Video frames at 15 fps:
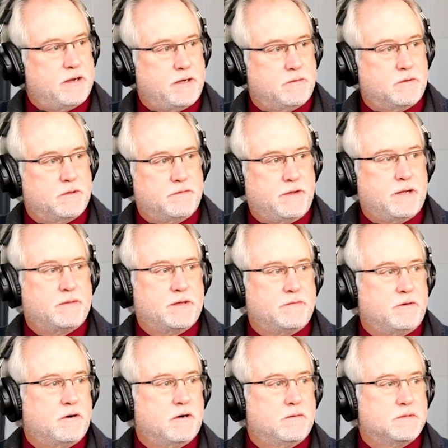to one of the family
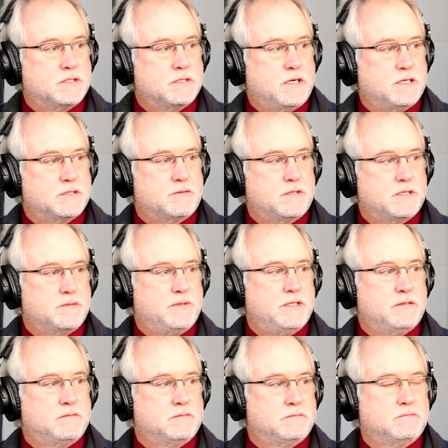farms, and that's where I
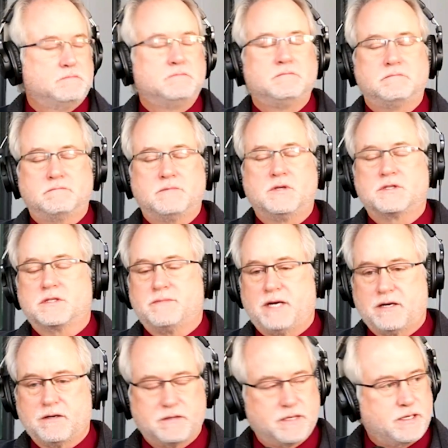spent most of
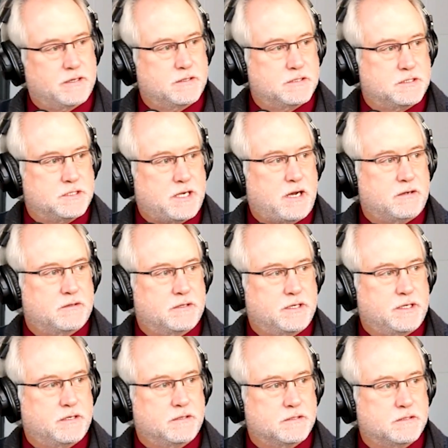my early years and
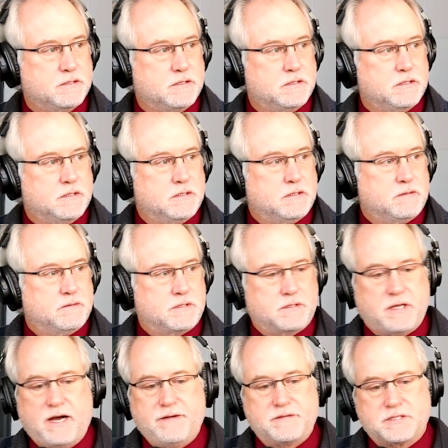childhood years
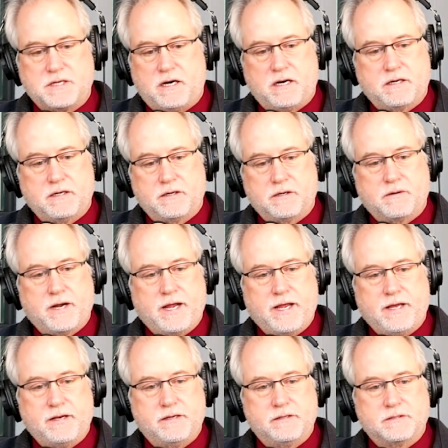with livestock and
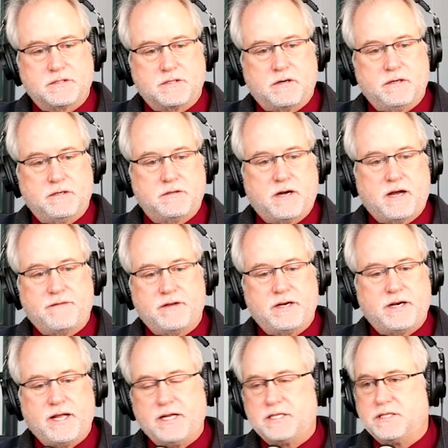grain, and started
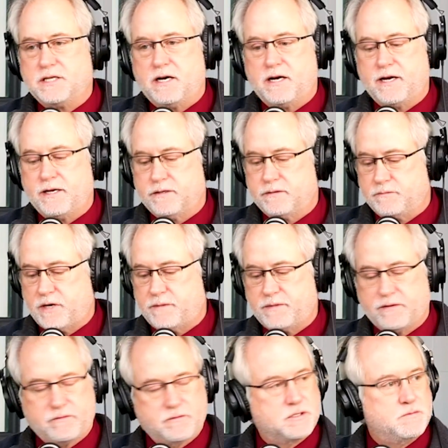driving at age 9 and
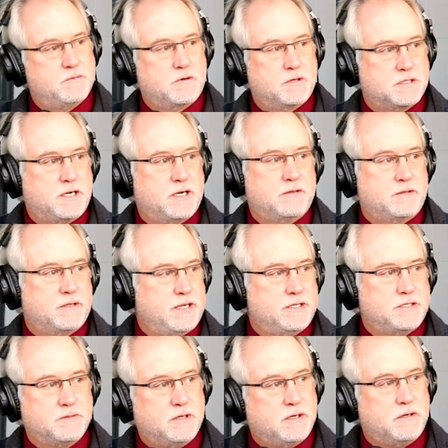bought my first motorcycle at
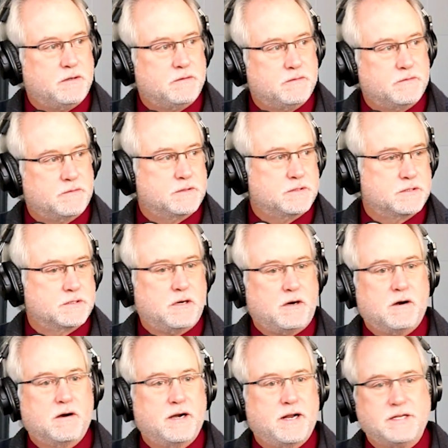age 12, first
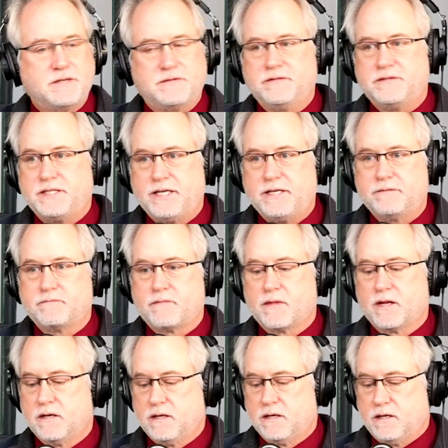car at age 15.
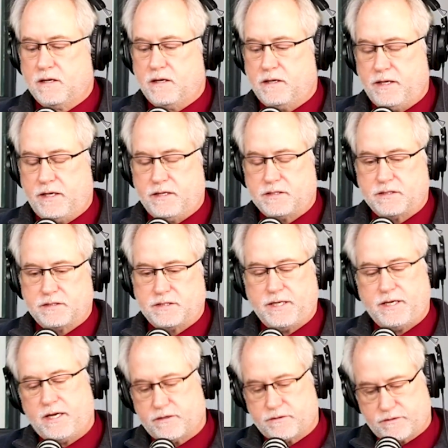And then as a
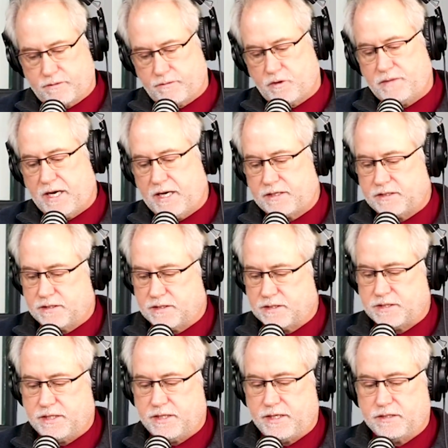teenager, moved back to the
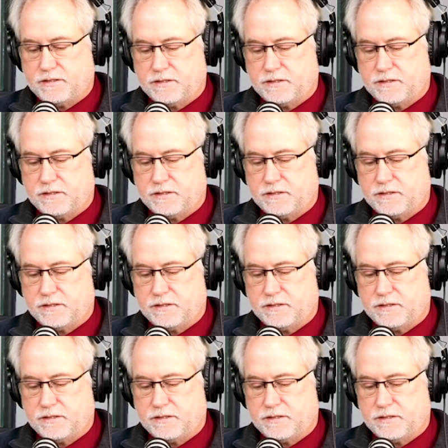city.